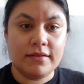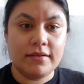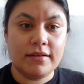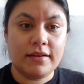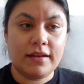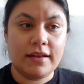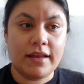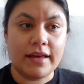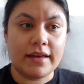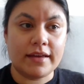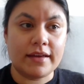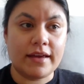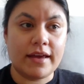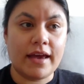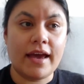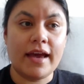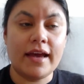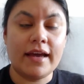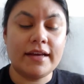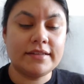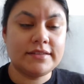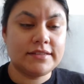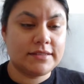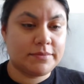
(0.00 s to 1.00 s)
like
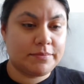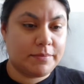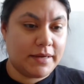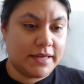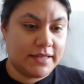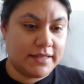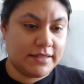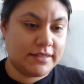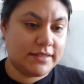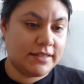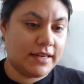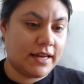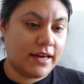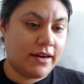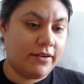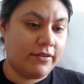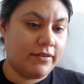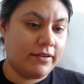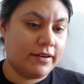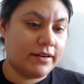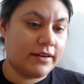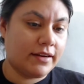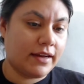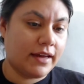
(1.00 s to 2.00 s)
headspace now,
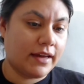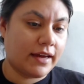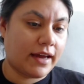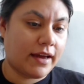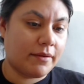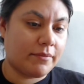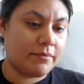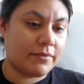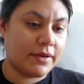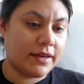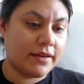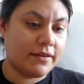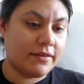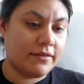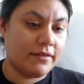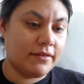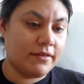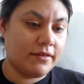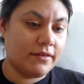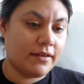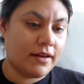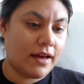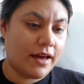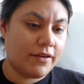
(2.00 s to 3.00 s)
and like
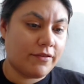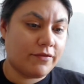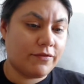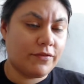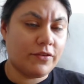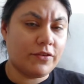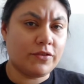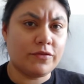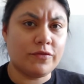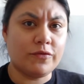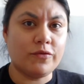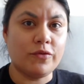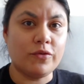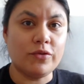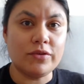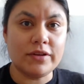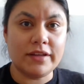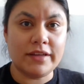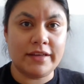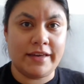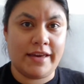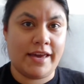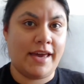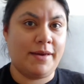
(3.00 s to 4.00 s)
I feel
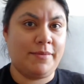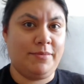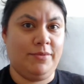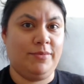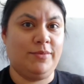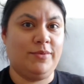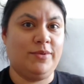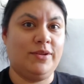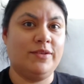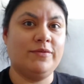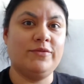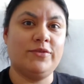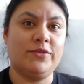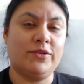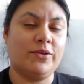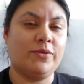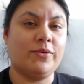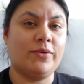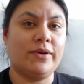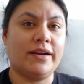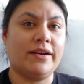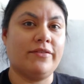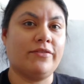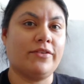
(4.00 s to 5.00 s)
fully capable of doing
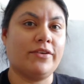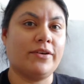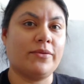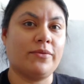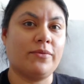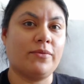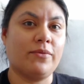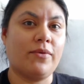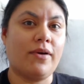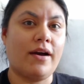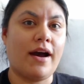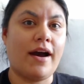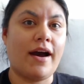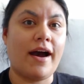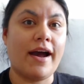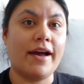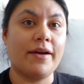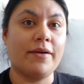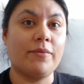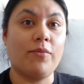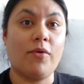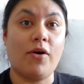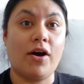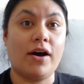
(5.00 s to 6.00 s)
whatever I
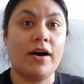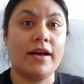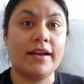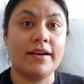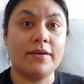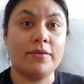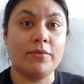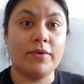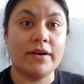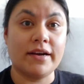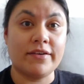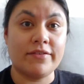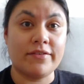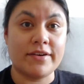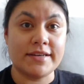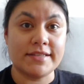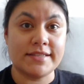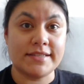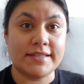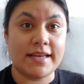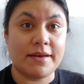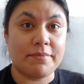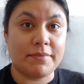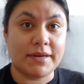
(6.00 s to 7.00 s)
want and whatever I
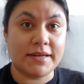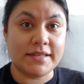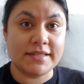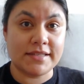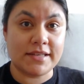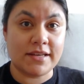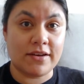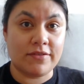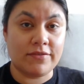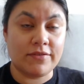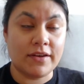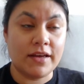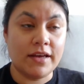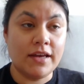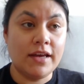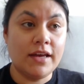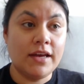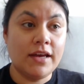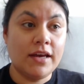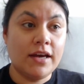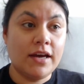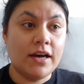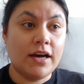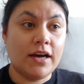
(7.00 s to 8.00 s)
set myself
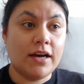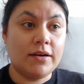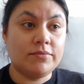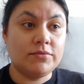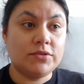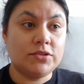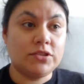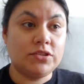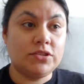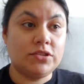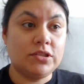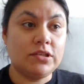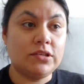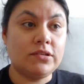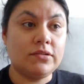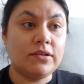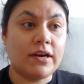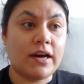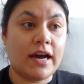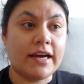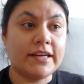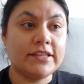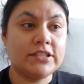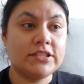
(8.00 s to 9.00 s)
up to do.
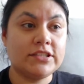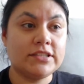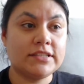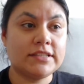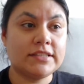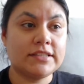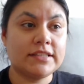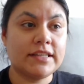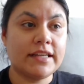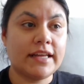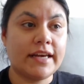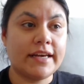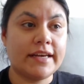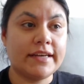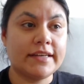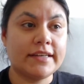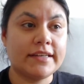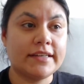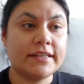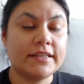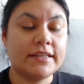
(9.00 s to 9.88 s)
I just like,